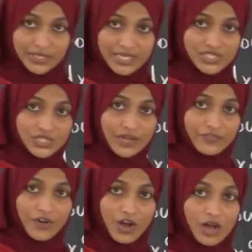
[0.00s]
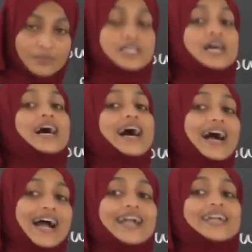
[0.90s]
these three forms
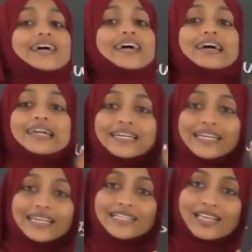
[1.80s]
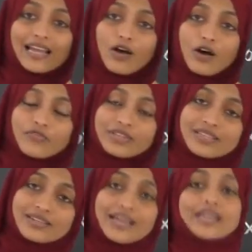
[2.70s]
and it is along with
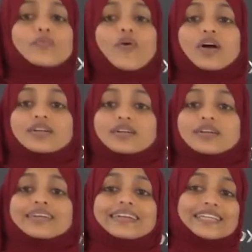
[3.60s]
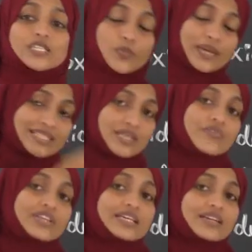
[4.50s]
the rainwater, it is mixed
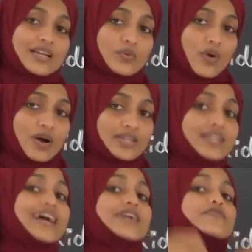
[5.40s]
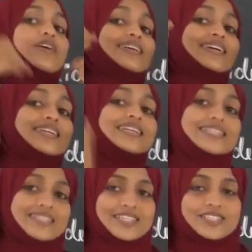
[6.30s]
up with the rainwater and finally
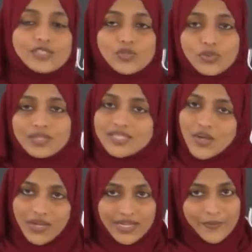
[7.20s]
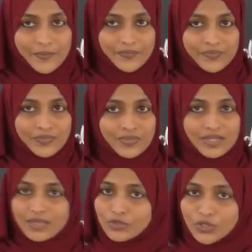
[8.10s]
it reaches to the soil.
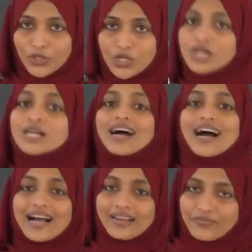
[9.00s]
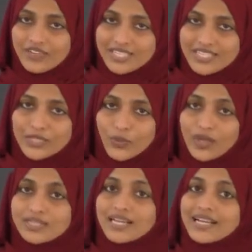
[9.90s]
Come to know? First it
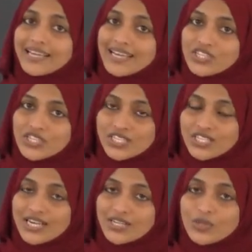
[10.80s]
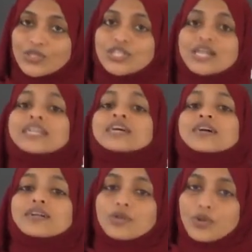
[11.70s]
was a gaseous nitrogen.
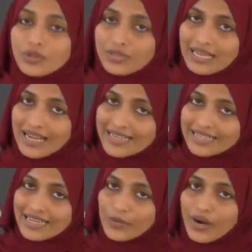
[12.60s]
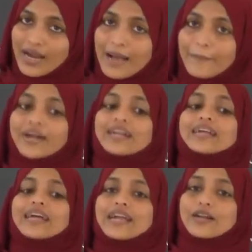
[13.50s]
Due to the lightning, what
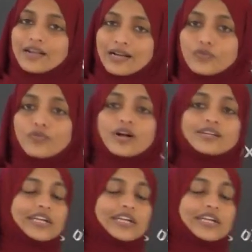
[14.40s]
happened? It converted